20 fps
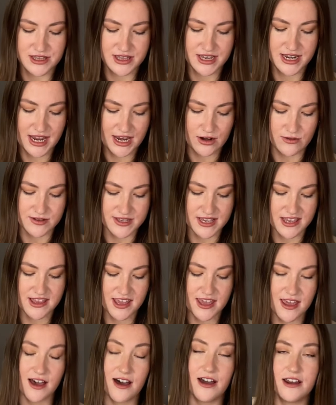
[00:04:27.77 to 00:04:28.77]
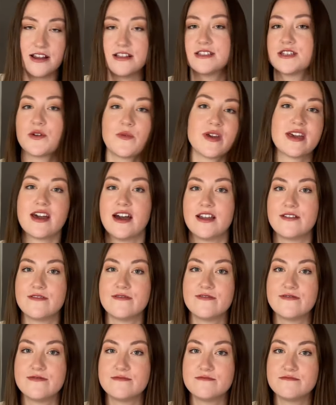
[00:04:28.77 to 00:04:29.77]
the needles and the yarn and so we kind
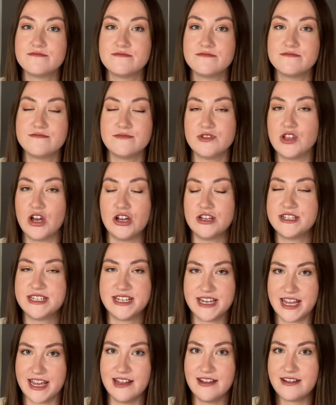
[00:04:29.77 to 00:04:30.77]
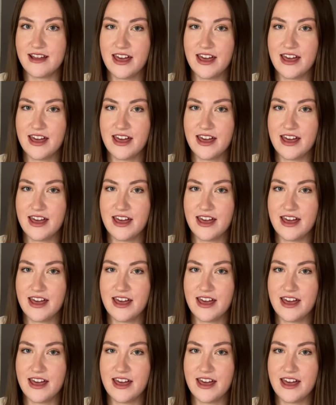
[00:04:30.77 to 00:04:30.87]
of learnt to knit.